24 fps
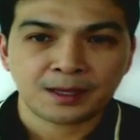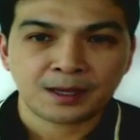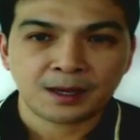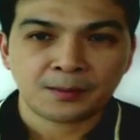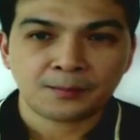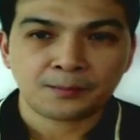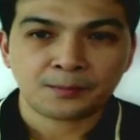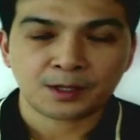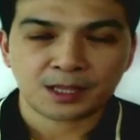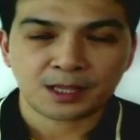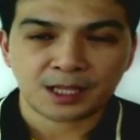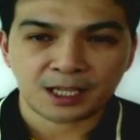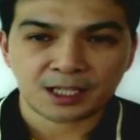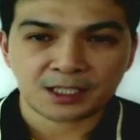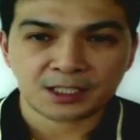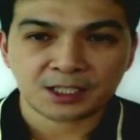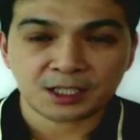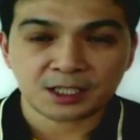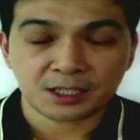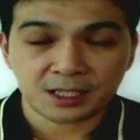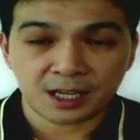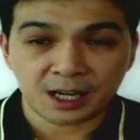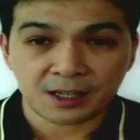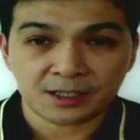
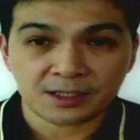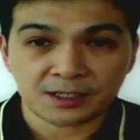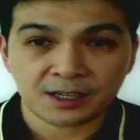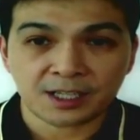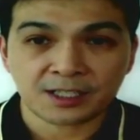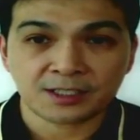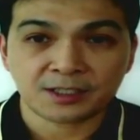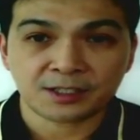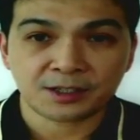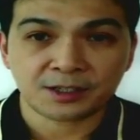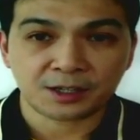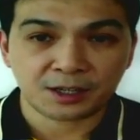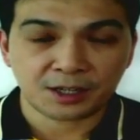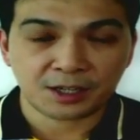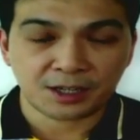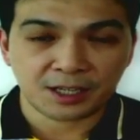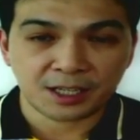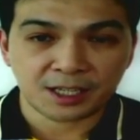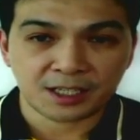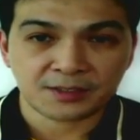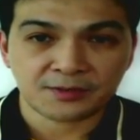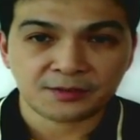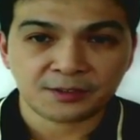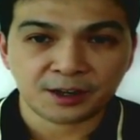potential downgrades in
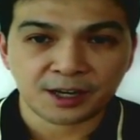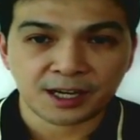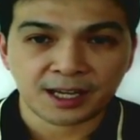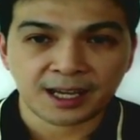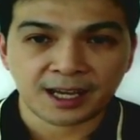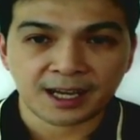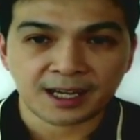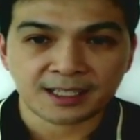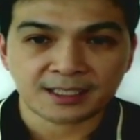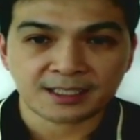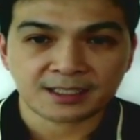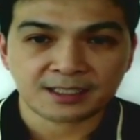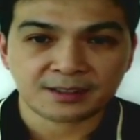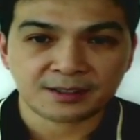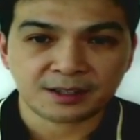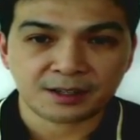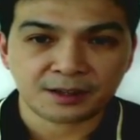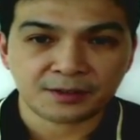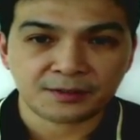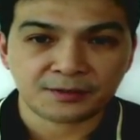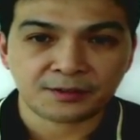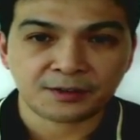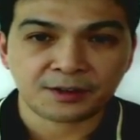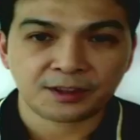earnings forecast
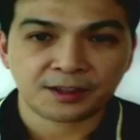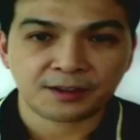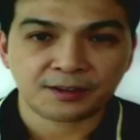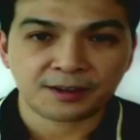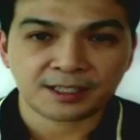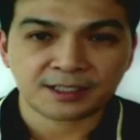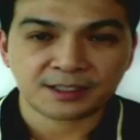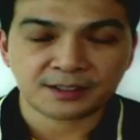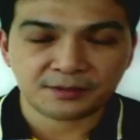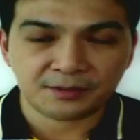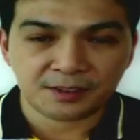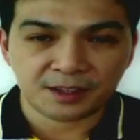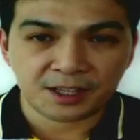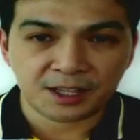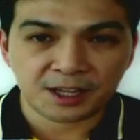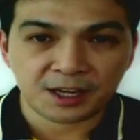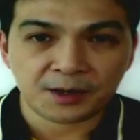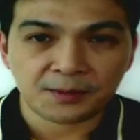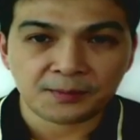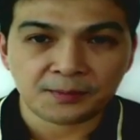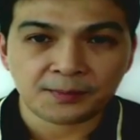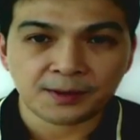uh, for the rest of the year.